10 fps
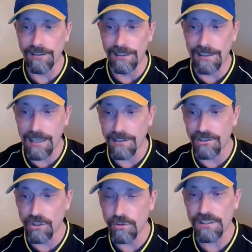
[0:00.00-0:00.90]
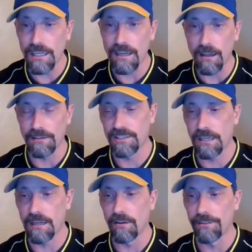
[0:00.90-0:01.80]
he can to stay
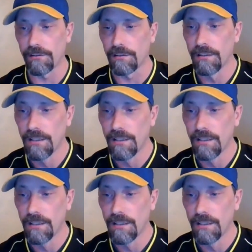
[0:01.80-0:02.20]
healthy.